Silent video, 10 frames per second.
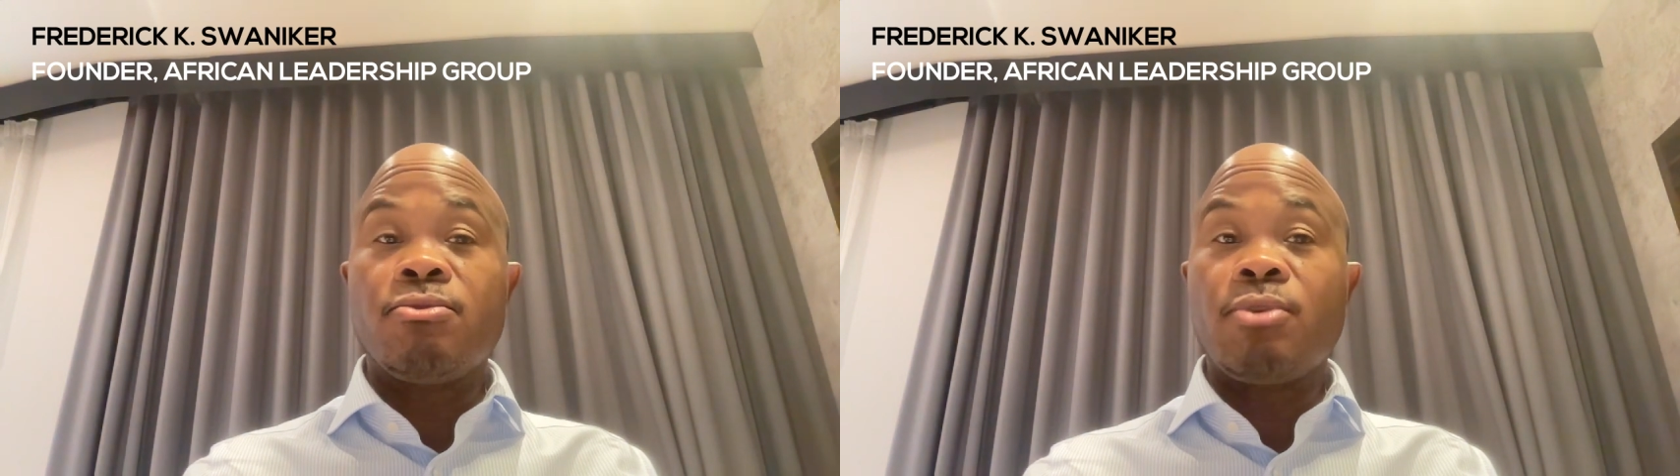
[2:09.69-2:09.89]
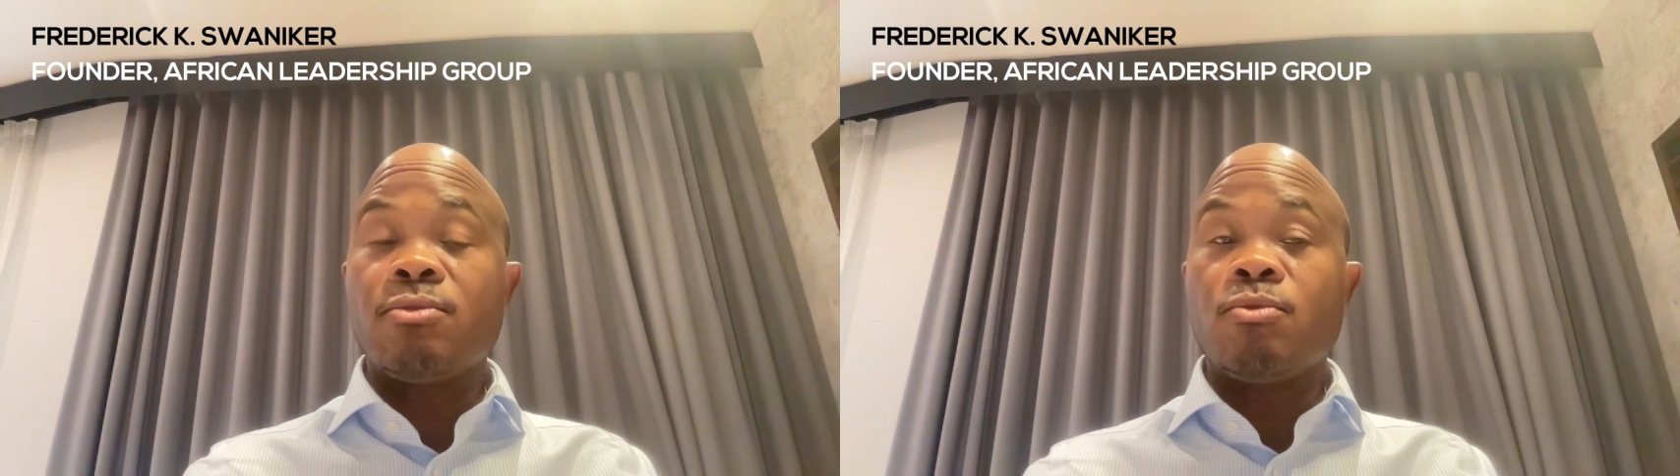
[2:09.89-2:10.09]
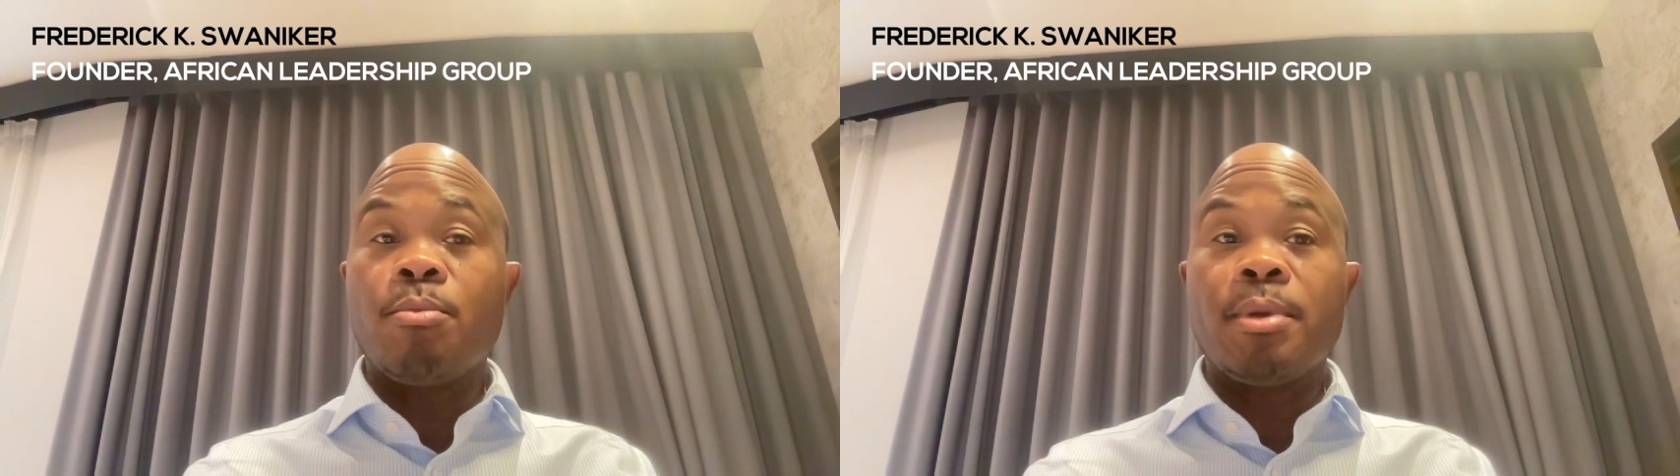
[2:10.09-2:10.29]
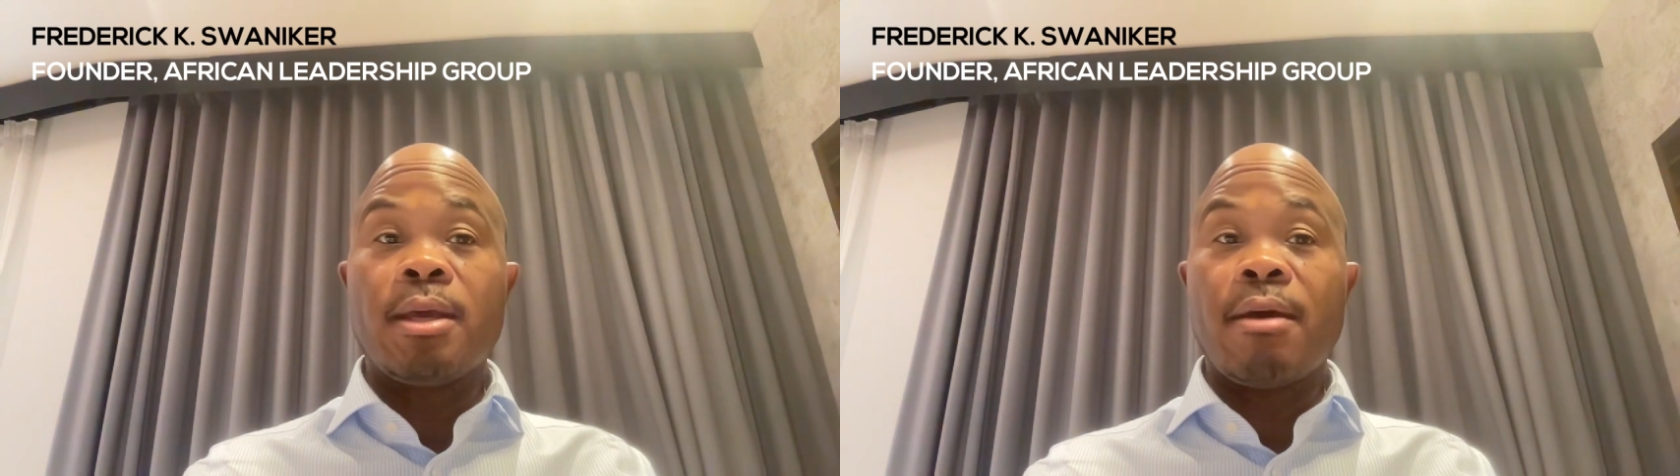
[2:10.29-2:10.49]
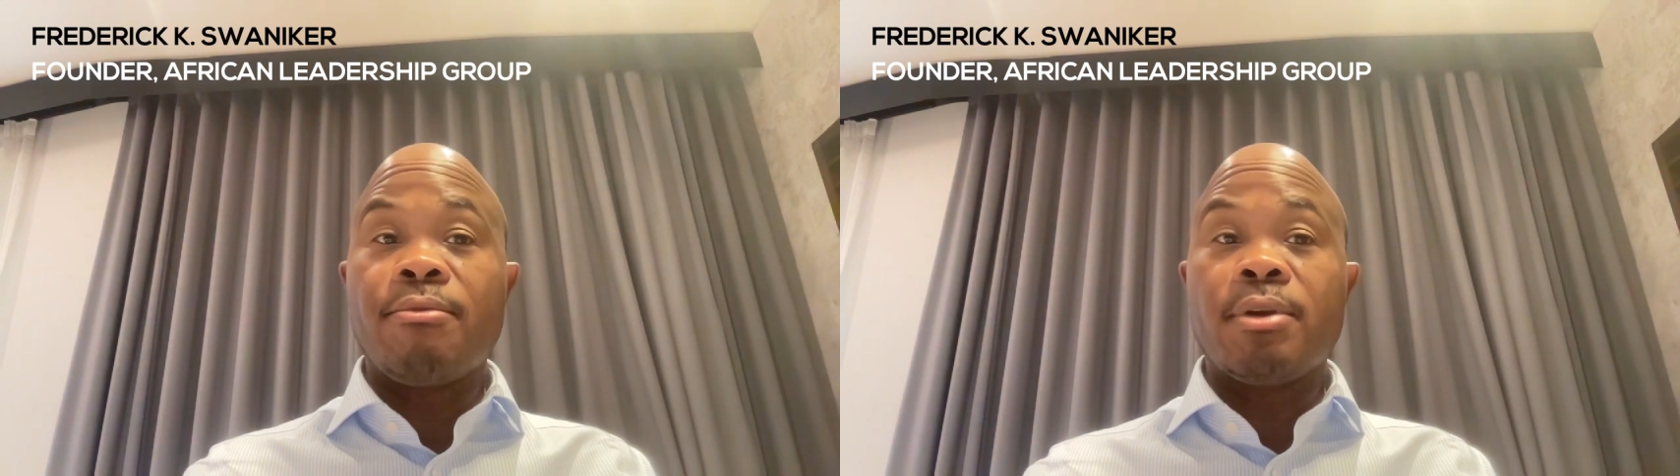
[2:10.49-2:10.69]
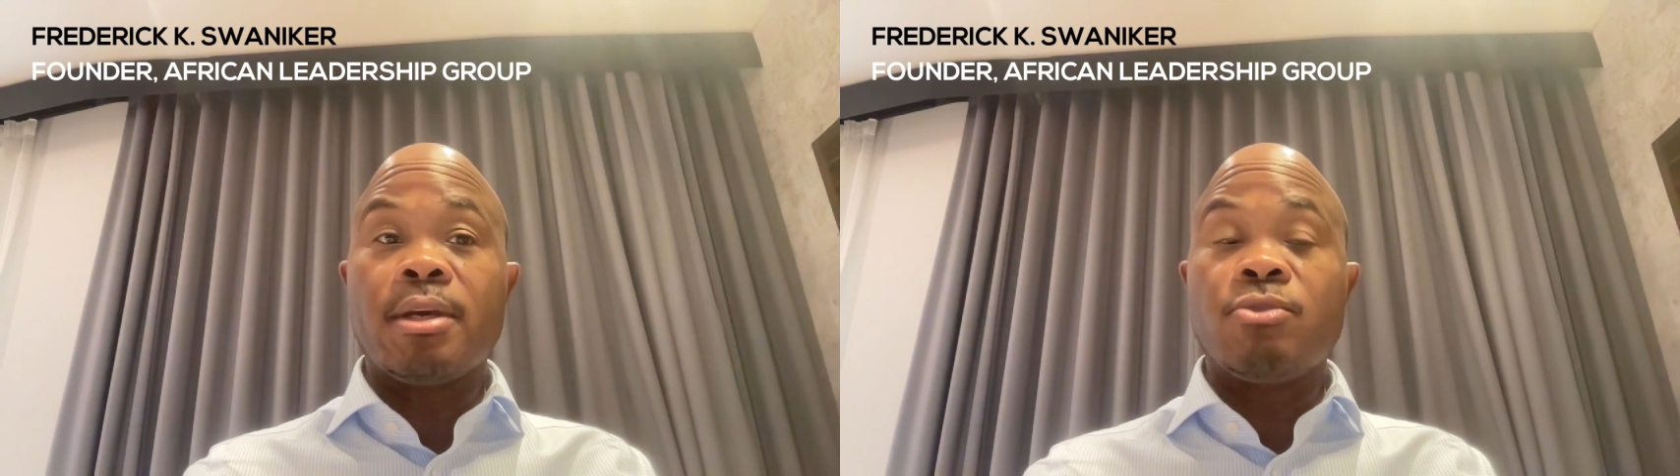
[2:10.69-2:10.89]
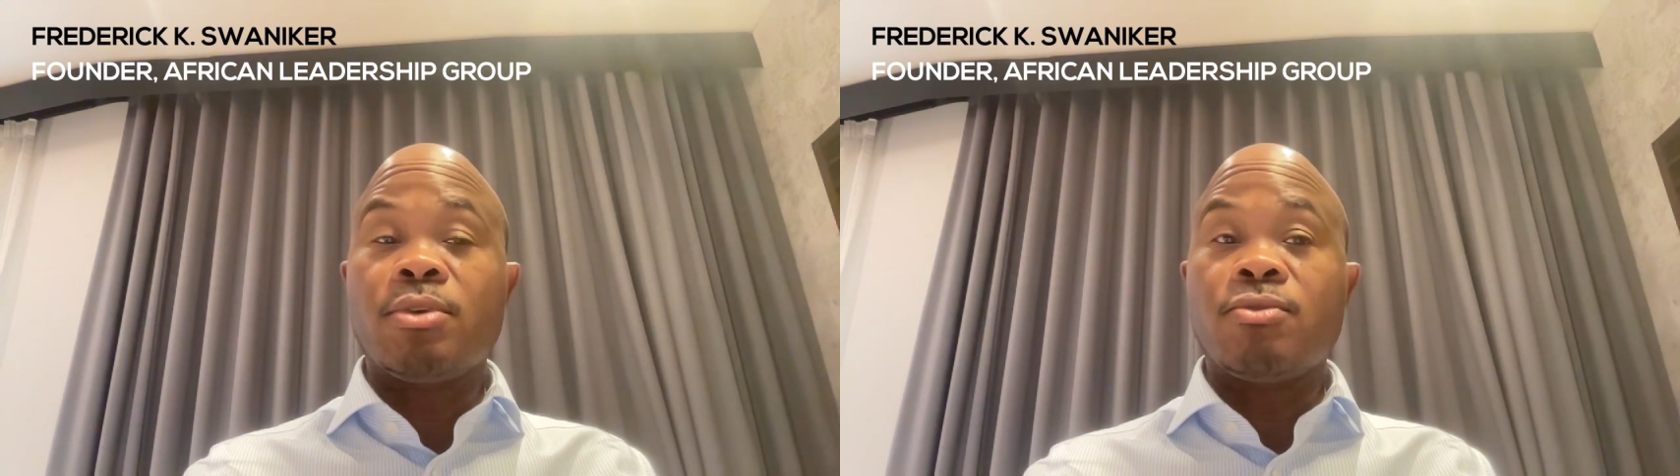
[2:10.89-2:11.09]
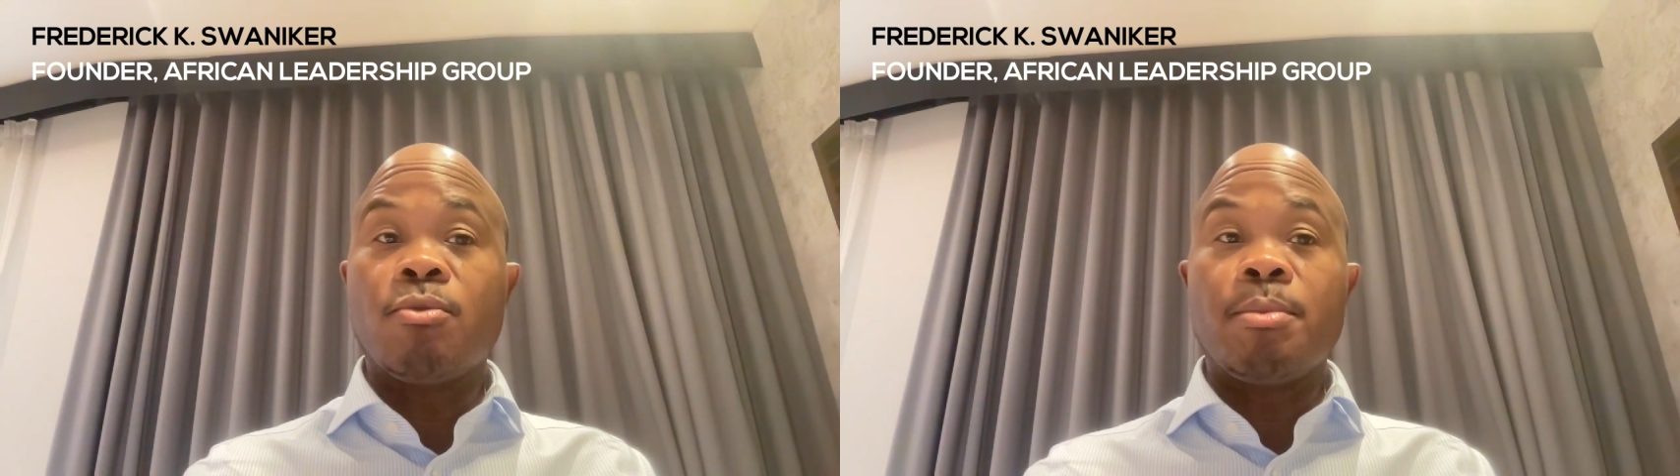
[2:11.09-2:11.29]
transforming Africa and
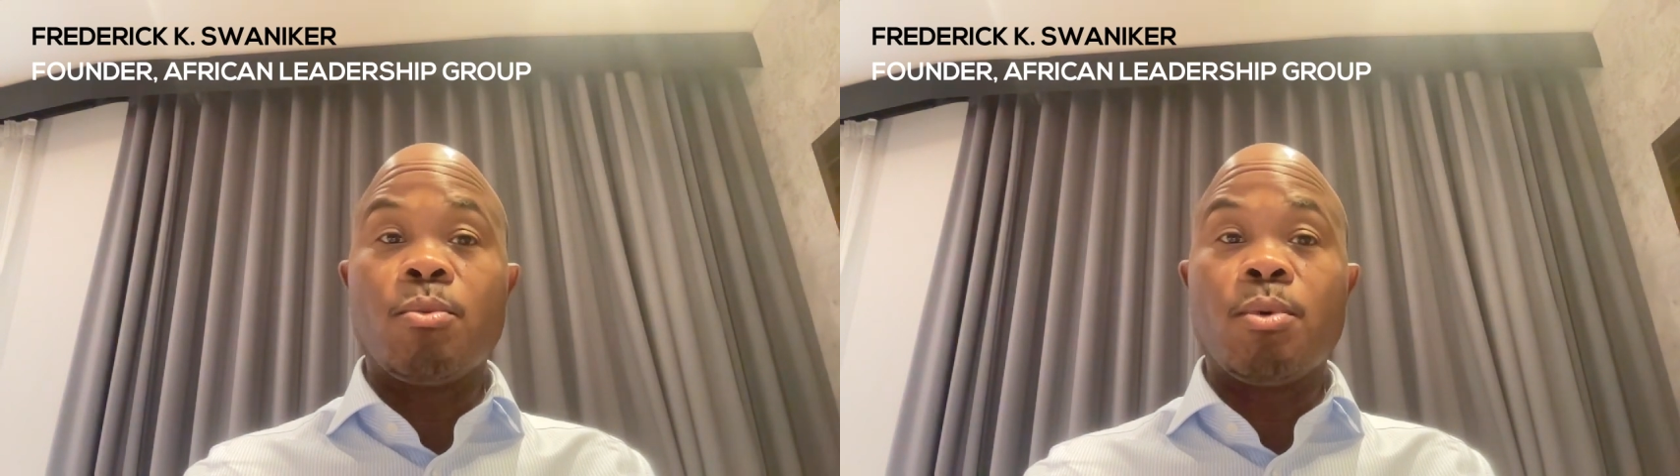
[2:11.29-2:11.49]
transforming the